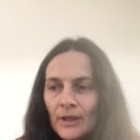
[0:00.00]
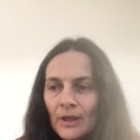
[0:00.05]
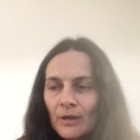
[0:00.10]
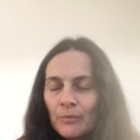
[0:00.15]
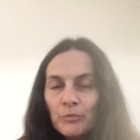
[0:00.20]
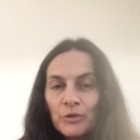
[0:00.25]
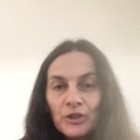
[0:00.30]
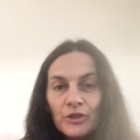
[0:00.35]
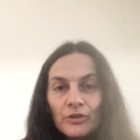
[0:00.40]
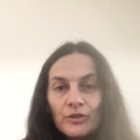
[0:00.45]

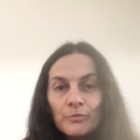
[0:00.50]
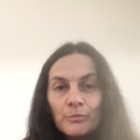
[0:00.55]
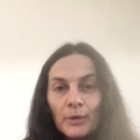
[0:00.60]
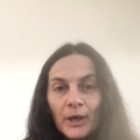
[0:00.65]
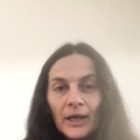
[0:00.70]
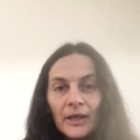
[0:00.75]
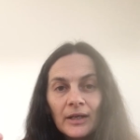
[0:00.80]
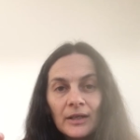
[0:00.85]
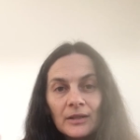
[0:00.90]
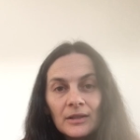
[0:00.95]
And we stood
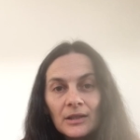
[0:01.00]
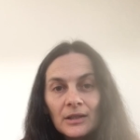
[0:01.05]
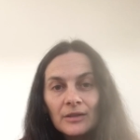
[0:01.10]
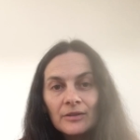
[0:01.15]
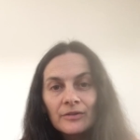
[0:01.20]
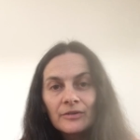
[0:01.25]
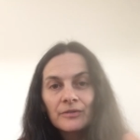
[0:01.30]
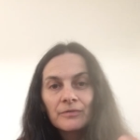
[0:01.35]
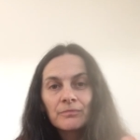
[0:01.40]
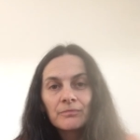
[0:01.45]
back in
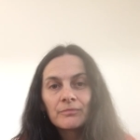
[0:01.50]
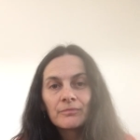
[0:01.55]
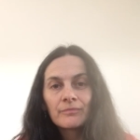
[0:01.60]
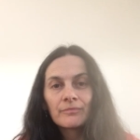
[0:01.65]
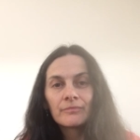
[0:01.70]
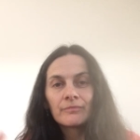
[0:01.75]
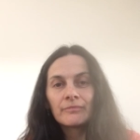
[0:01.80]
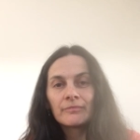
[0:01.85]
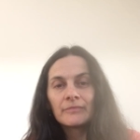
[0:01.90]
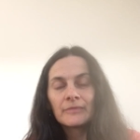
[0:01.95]
this
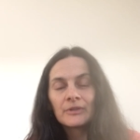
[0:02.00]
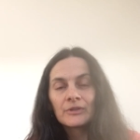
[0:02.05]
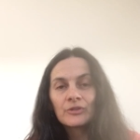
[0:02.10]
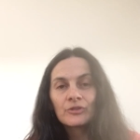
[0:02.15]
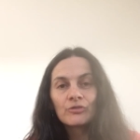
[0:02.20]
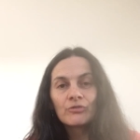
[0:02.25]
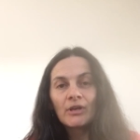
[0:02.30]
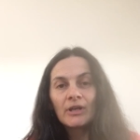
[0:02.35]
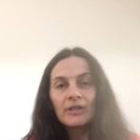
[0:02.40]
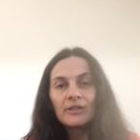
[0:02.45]

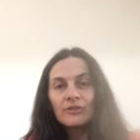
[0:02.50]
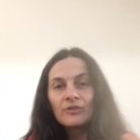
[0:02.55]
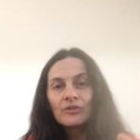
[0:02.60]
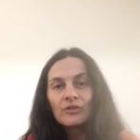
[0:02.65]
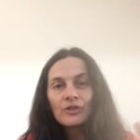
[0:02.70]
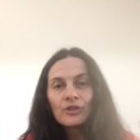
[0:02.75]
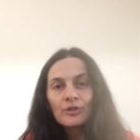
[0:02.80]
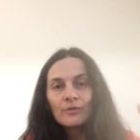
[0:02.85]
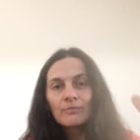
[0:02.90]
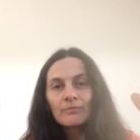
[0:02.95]

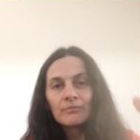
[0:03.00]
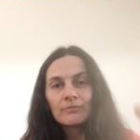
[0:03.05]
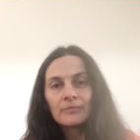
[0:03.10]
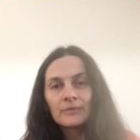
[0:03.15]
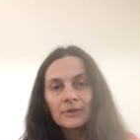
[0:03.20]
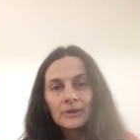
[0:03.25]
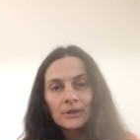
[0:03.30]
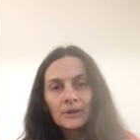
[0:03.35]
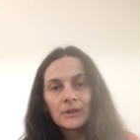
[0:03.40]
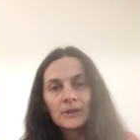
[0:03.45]
strange
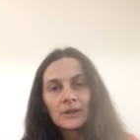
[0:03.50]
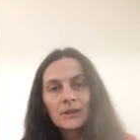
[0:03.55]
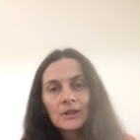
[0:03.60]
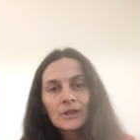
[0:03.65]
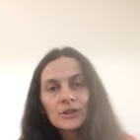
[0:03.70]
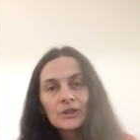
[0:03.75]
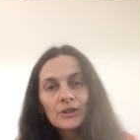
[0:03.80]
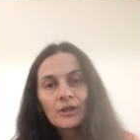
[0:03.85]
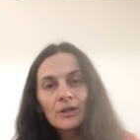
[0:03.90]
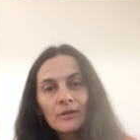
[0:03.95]

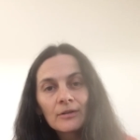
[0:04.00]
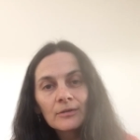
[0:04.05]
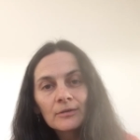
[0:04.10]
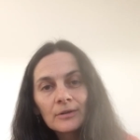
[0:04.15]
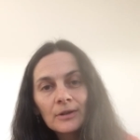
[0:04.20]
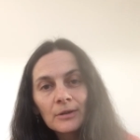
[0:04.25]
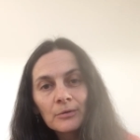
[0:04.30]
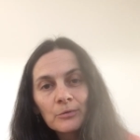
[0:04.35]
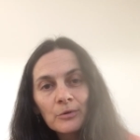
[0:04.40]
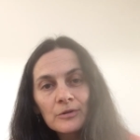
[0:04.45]

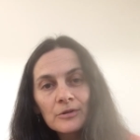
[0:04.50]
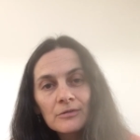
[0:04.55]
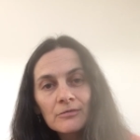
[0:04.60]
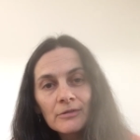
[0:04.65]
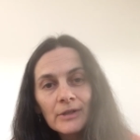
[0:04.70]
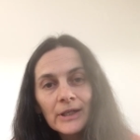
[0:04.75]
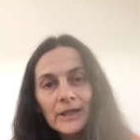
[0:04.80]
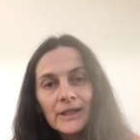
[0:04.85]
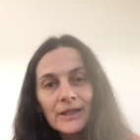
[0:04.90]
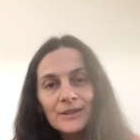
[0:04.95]
circle that wasn't
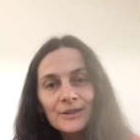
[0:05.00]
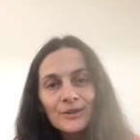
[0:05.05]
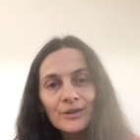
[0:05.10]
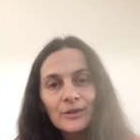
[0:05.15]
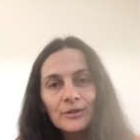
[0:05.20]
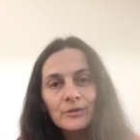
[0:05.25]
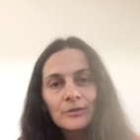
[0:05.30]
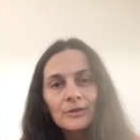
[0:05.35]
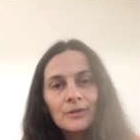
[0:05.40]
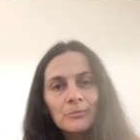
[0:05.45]
really a
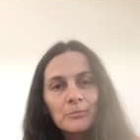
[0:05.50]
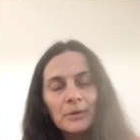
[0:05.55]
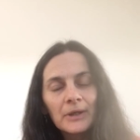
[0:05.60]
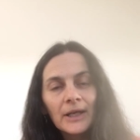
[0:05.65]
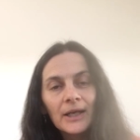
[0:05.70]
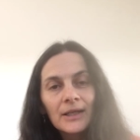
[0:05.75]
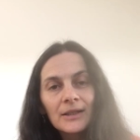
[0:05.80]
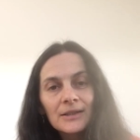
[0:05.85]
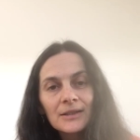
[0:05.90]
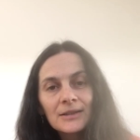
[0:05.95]
circle and
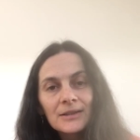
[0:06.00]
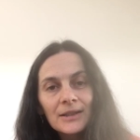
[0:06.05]
began to